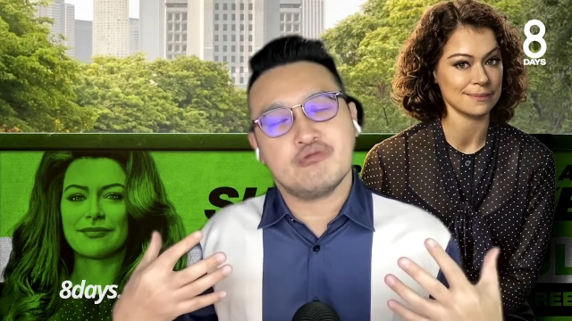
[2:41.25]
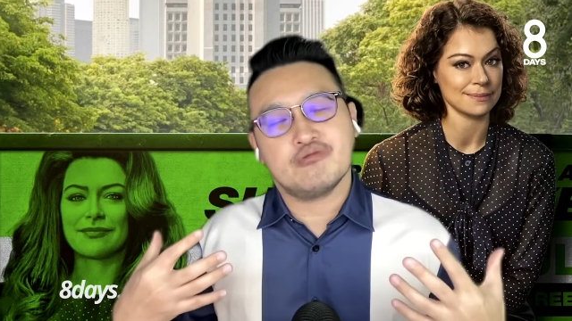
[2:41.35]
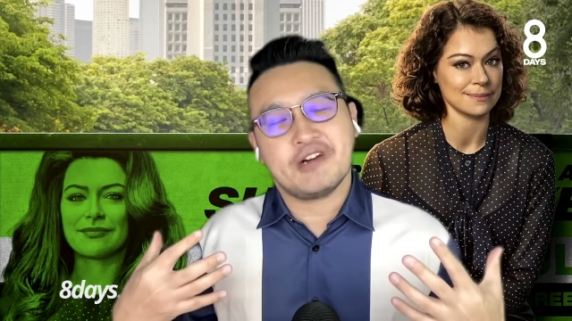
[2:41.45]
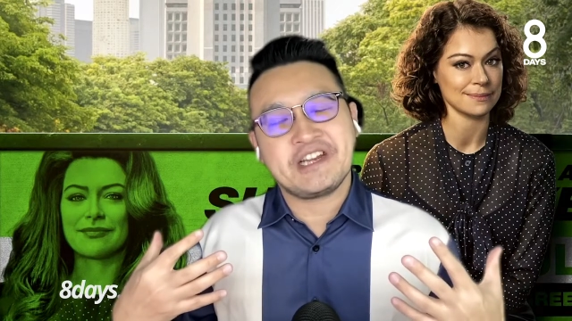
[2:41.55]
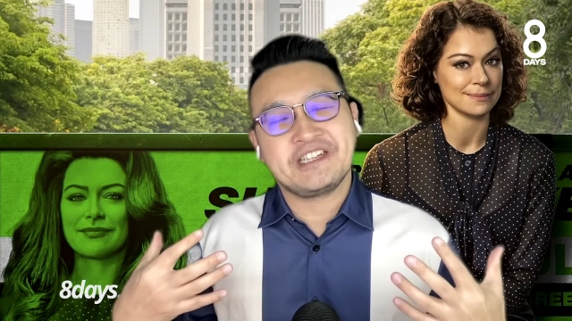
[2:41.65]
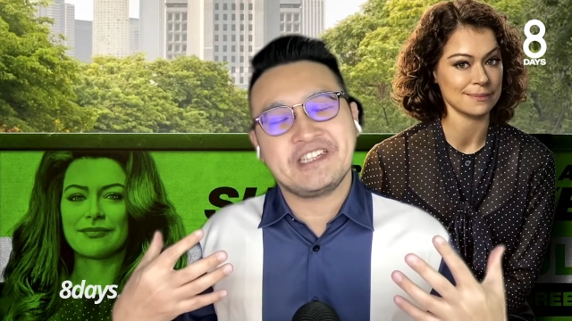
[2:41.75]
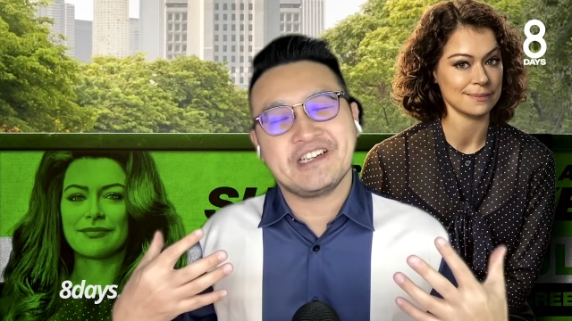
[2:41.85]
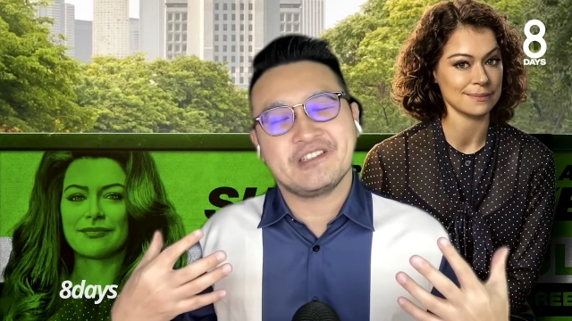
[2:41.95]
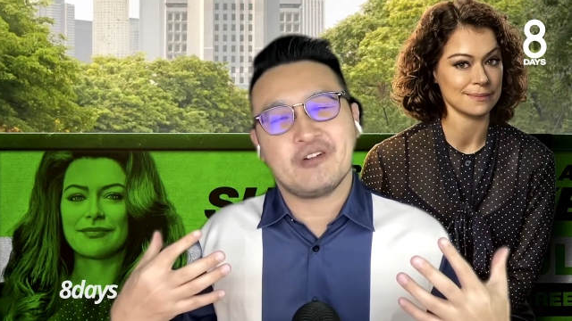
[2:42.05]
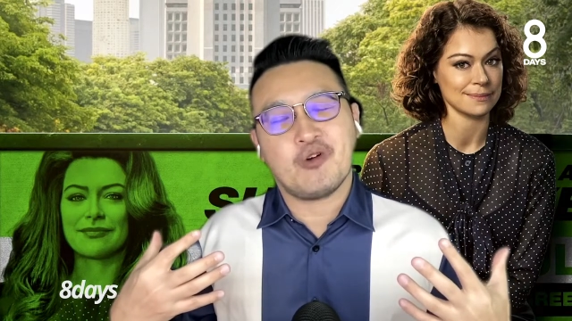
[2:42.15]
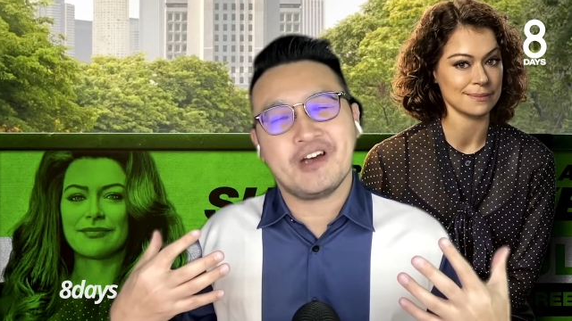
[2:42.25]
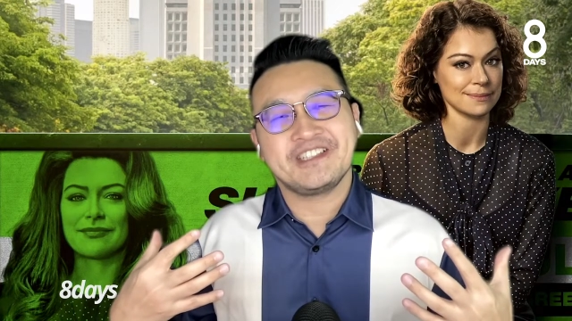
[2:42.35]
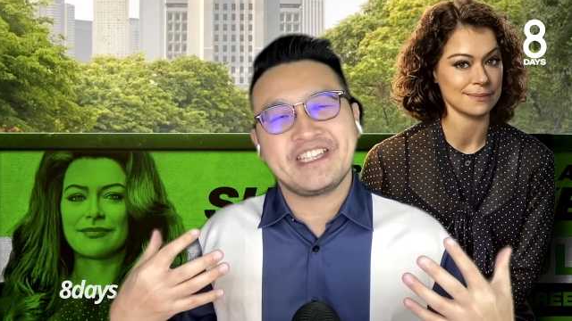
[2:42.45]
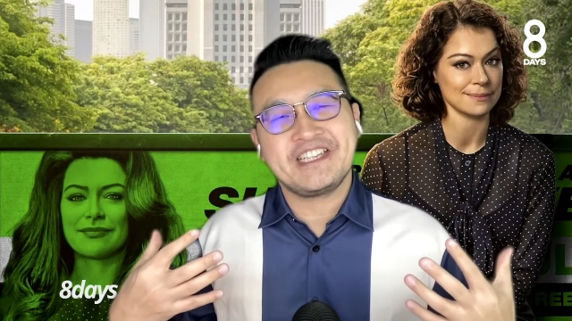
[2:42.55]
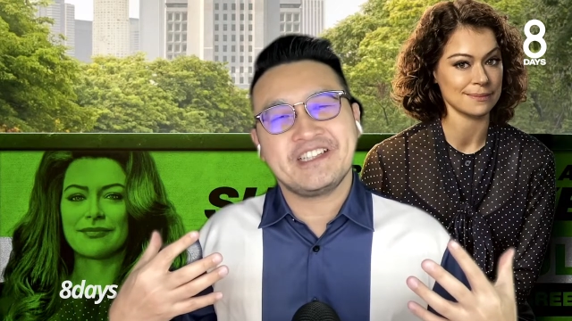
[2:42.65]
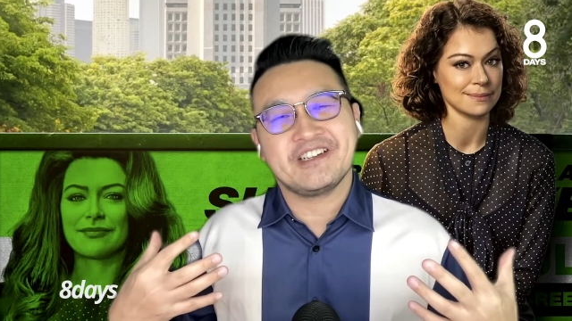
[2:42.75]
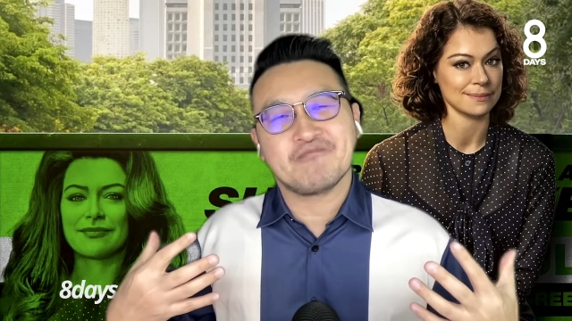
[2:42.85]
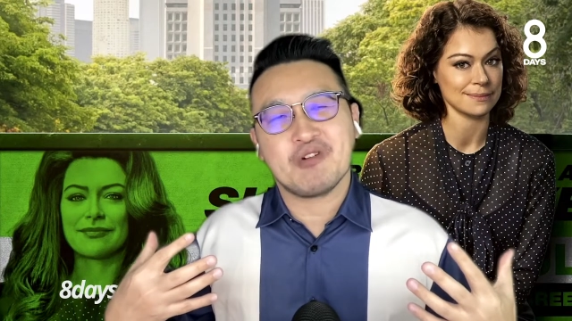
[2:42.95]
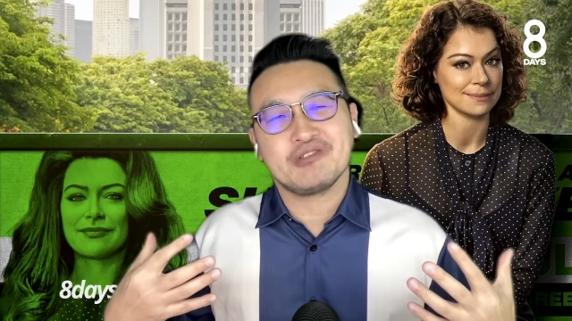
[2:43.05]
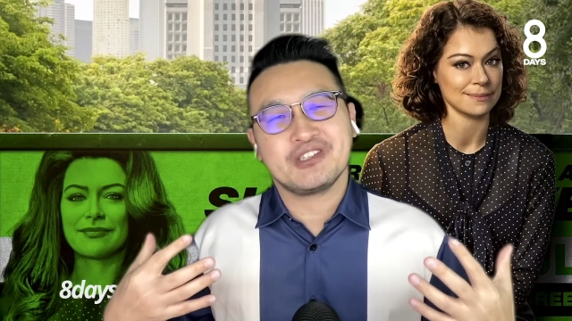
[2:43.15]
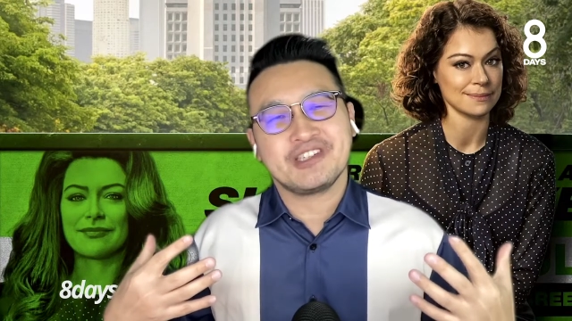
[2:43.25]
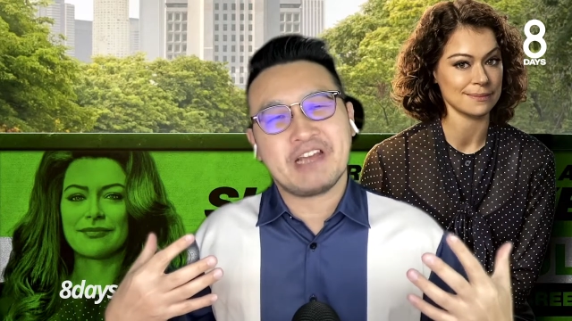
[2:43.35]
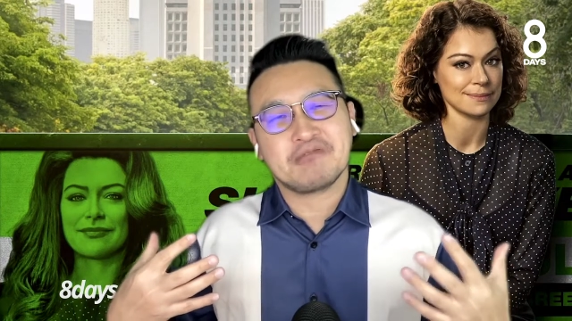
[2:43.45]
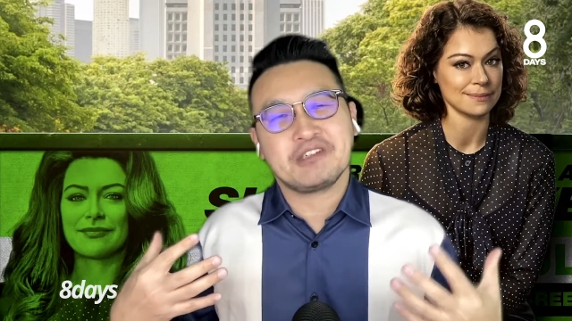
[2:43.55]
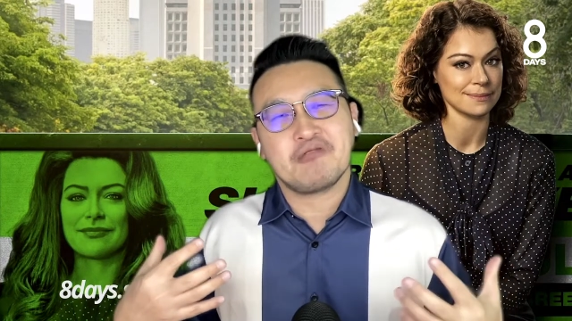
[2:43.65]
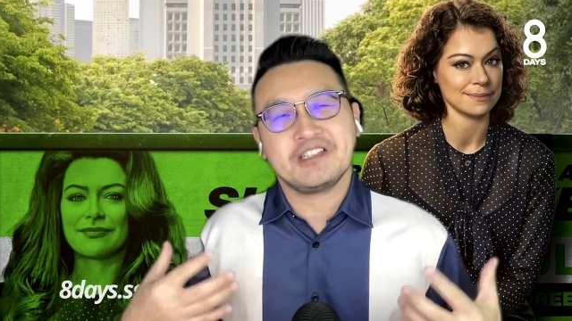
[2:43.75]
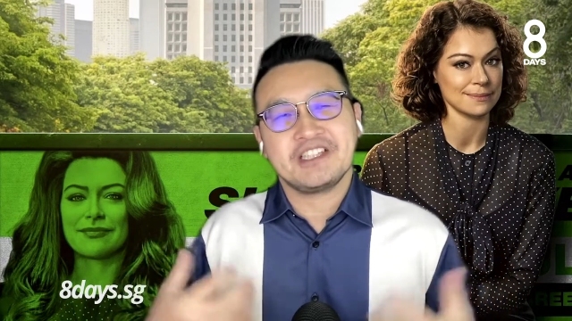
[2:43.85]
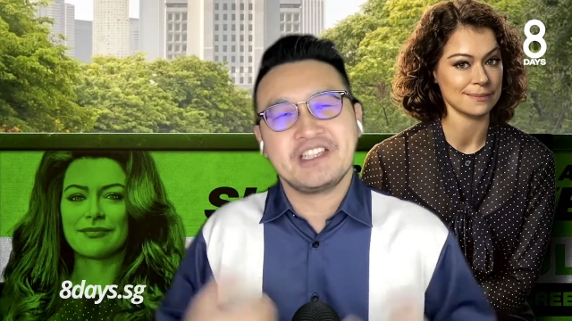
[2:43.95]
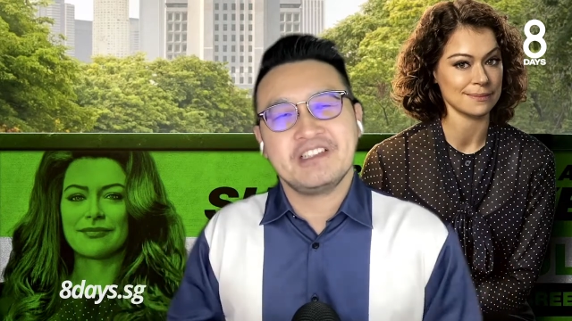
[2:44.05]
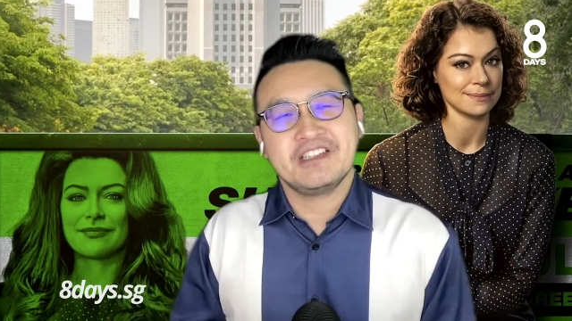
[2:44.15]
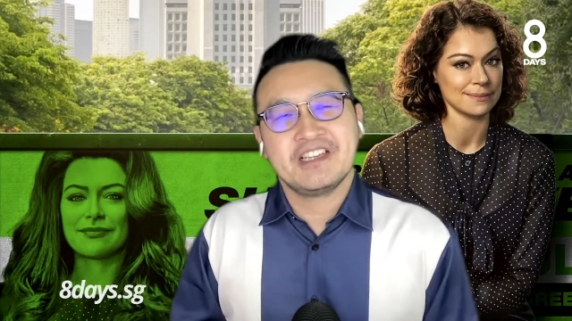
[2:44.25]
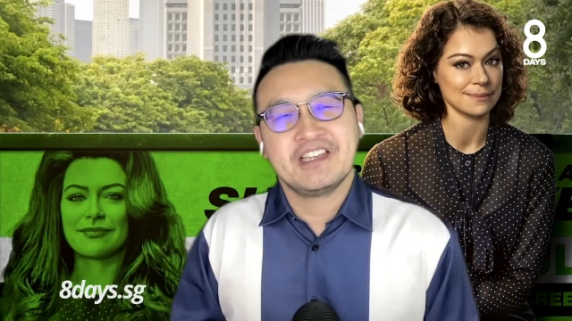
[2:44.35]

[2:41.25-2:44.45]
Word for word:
Speaker 1: wearing the the onesie, the motion capture onesie?